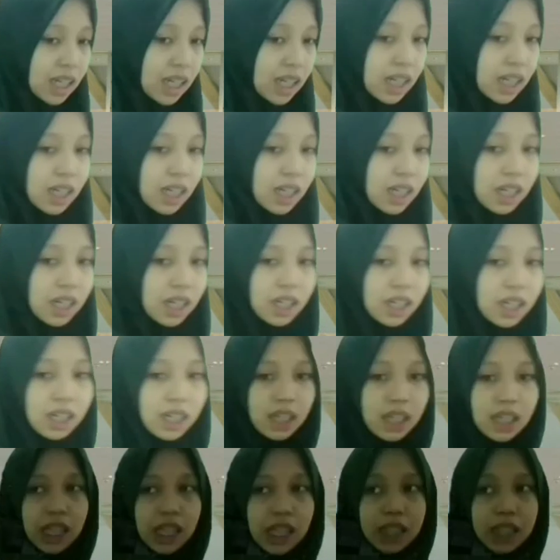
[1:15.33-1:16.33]

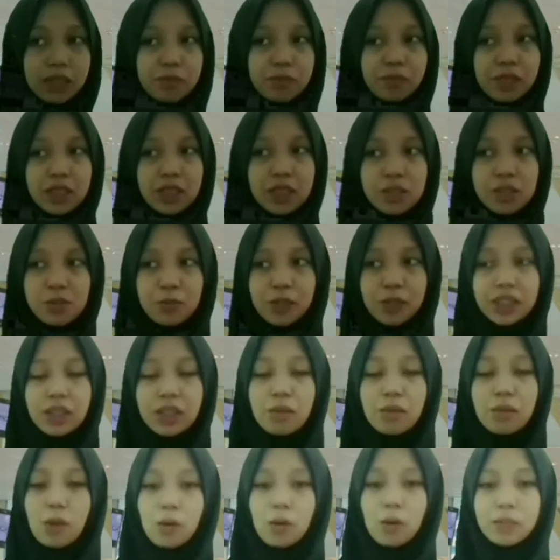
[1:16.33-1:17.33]
and please wait a
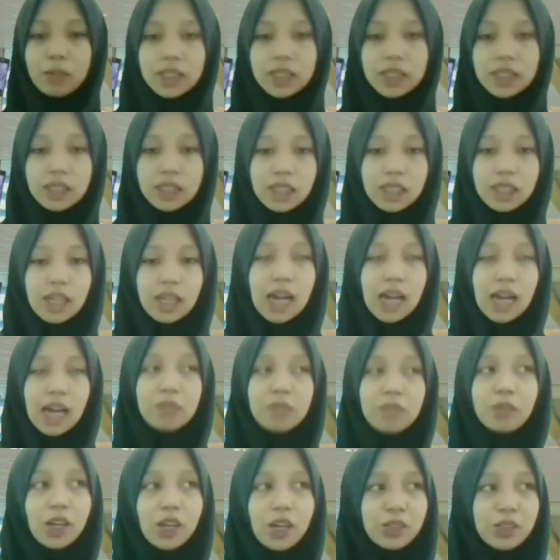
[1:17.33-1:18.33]
moment. I'm
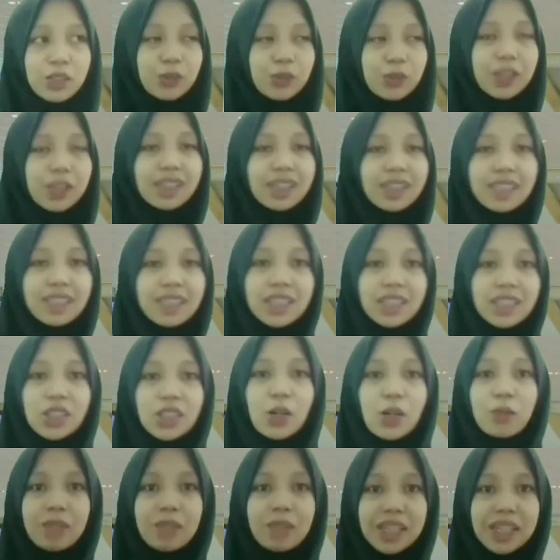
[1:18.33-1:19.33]
going to arrange your
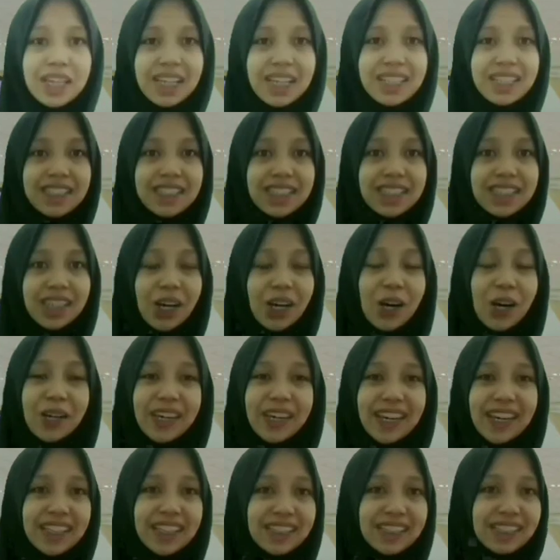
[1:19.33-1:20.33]
baggage, okay?